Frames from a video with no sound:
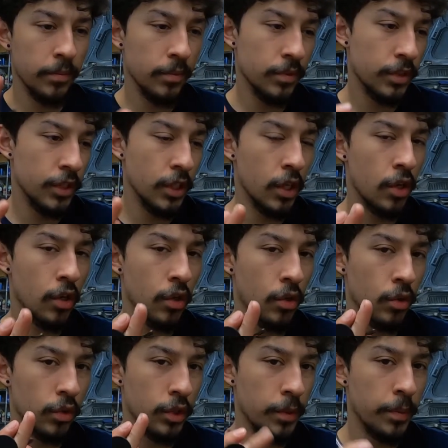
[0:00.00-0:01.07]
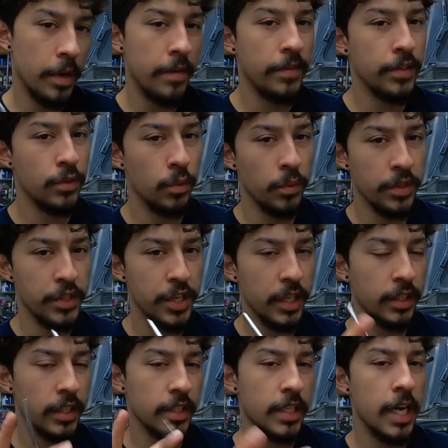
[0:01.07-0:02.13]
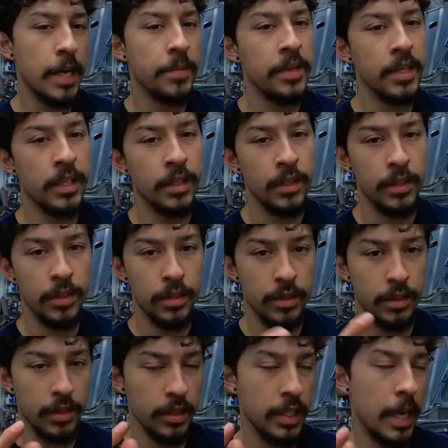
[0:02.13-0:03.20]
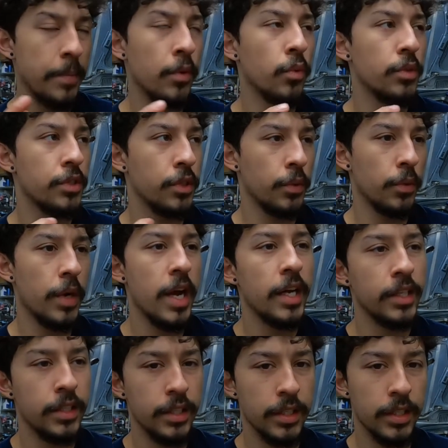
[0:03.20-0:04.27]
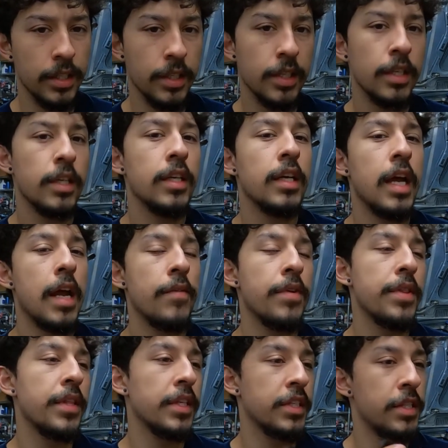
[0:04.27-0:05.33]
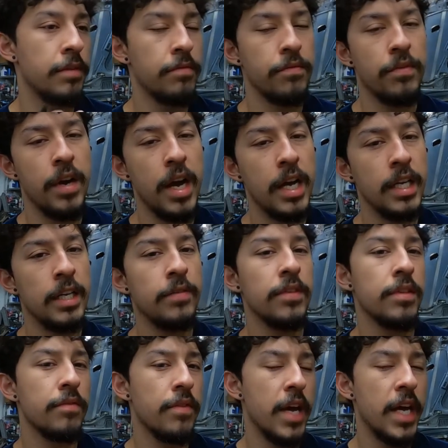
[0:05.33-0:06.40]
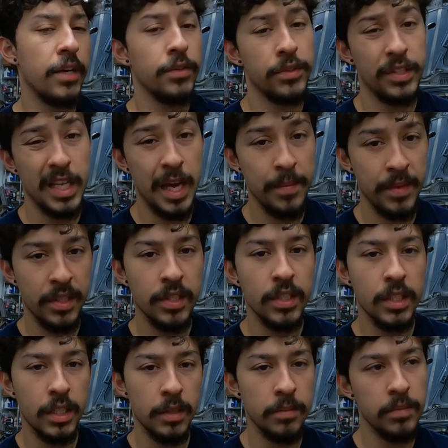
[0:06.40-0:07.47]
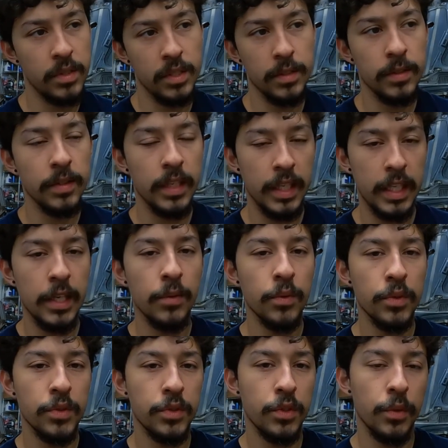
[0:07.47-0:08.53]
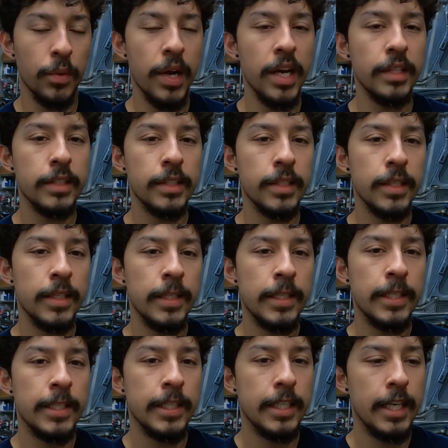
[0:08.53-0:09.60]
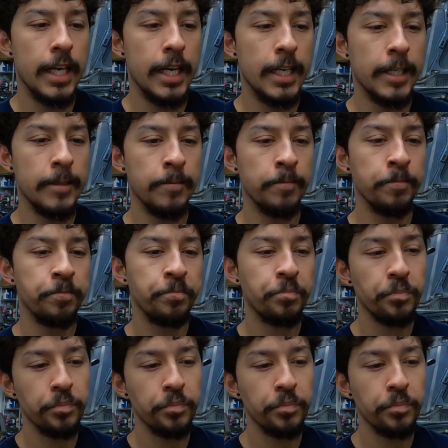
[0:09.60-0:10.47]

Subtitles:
So to preface, when we checked the timing was correct. Everything seemed fine. Even the Vanos timing seemed like it was correct. I'm